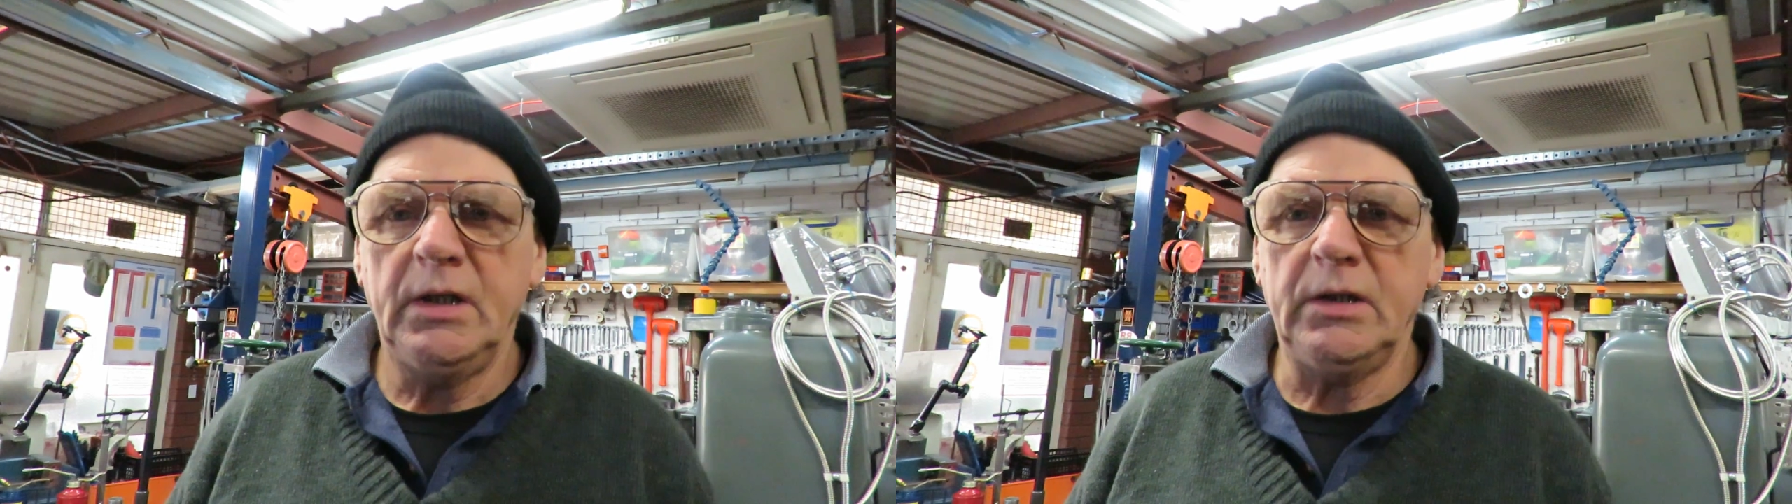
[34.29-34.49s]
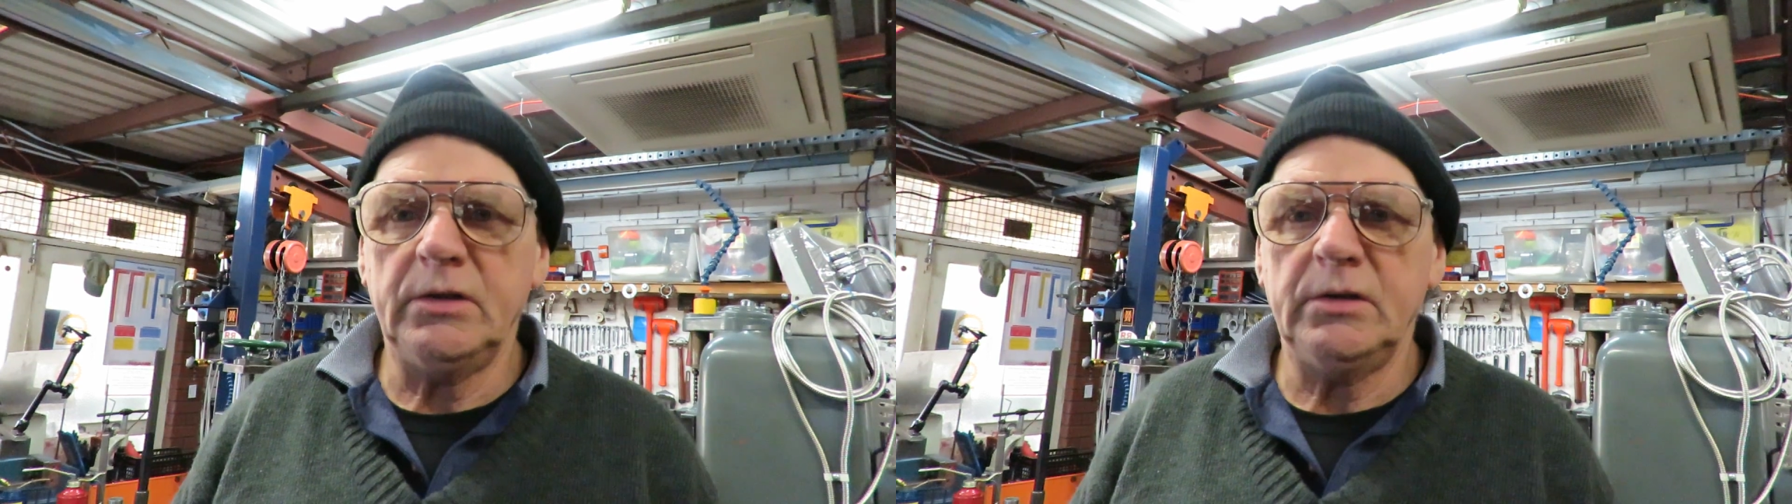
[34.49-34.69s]

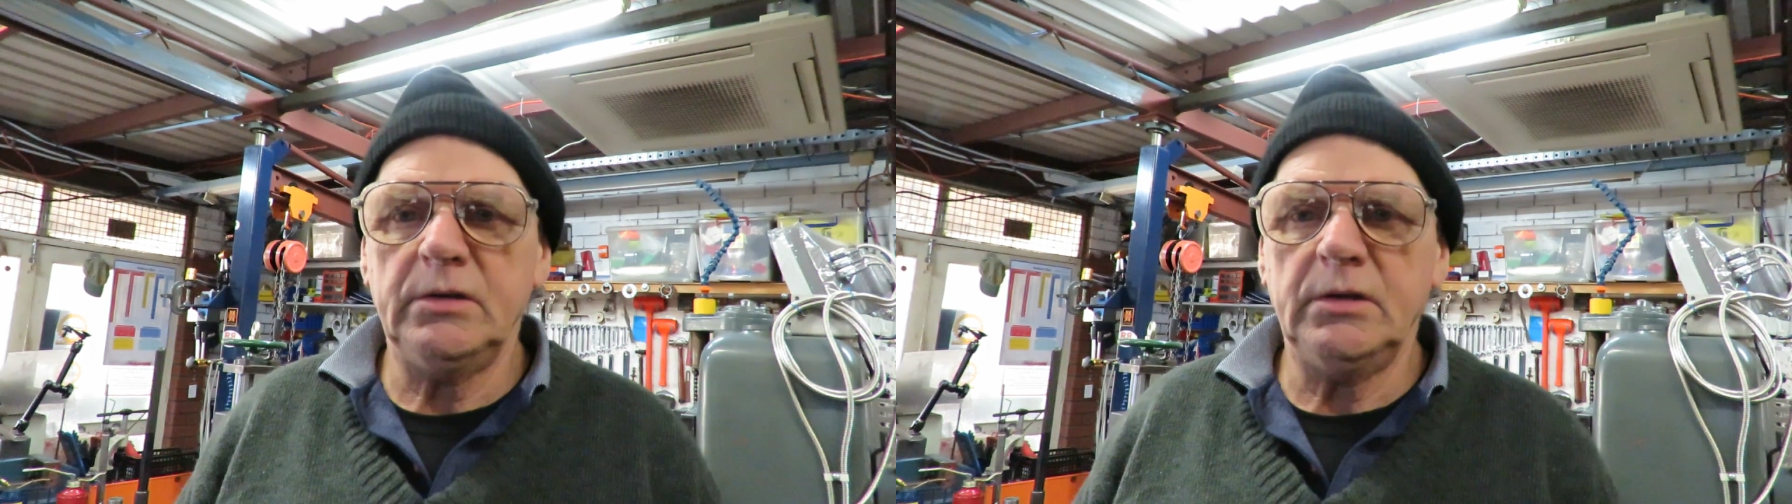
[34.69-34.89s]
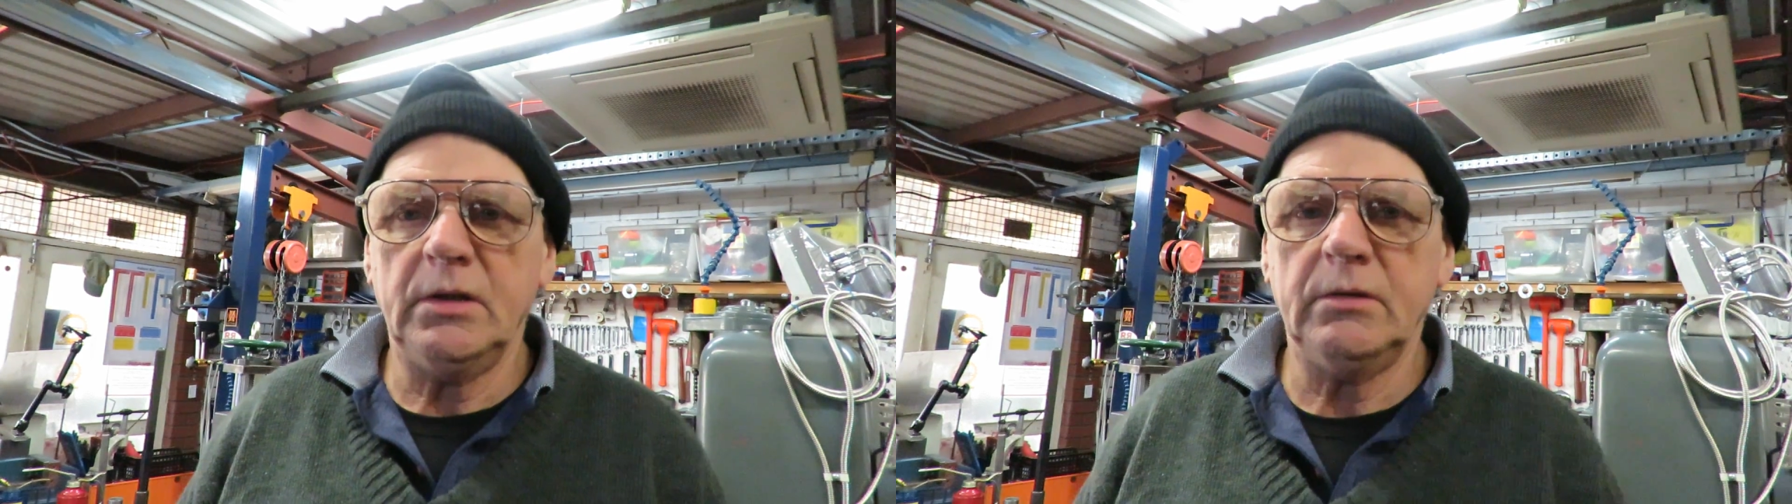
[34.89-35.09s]

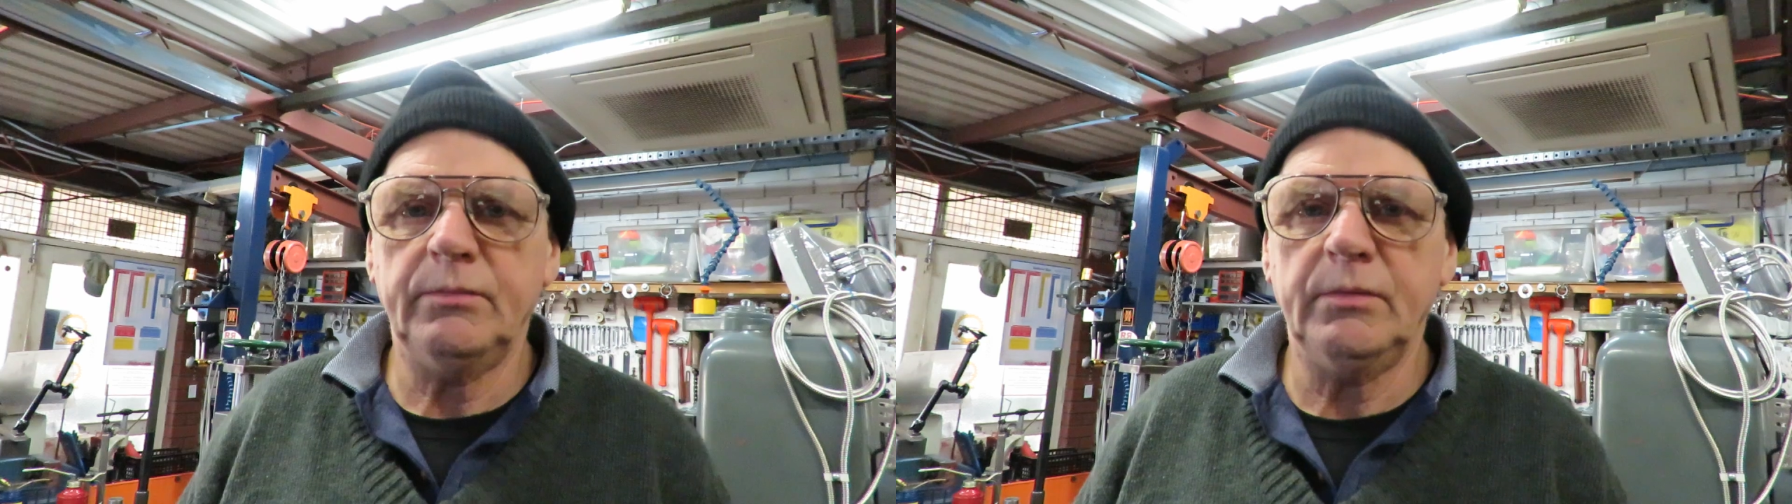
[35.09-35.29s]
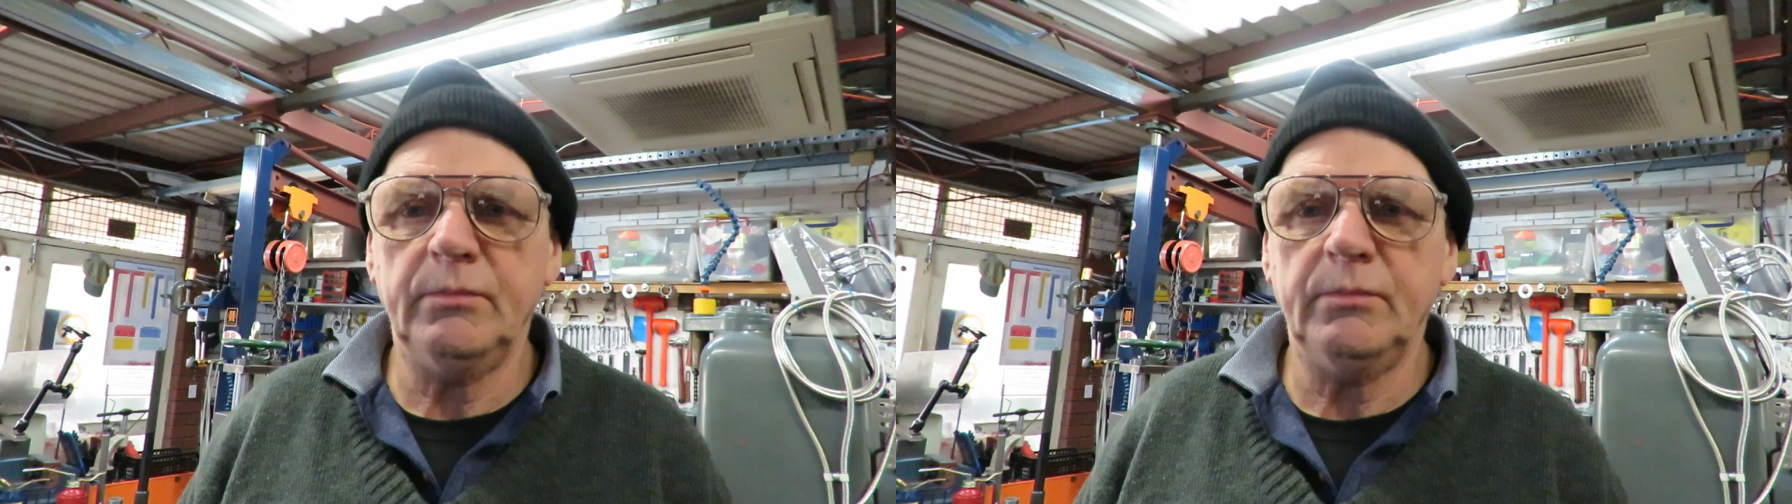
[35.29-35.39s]
he uh,